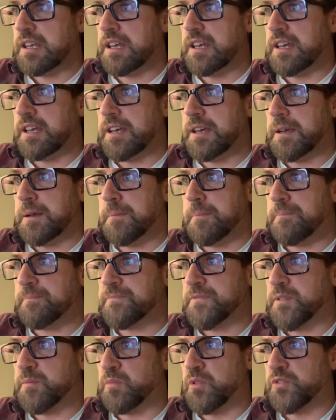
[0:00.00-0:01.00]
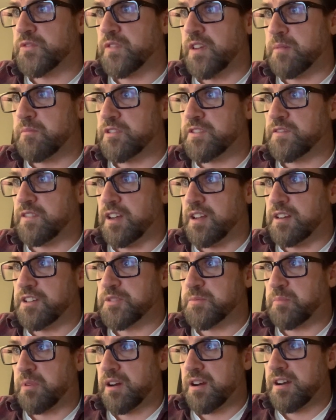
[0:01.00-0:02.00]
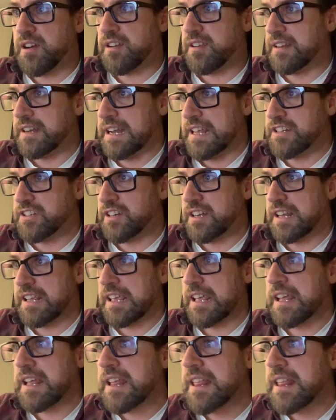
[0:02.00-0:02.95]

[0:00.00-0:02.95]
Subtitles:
the most famous flightless bird, allegedly.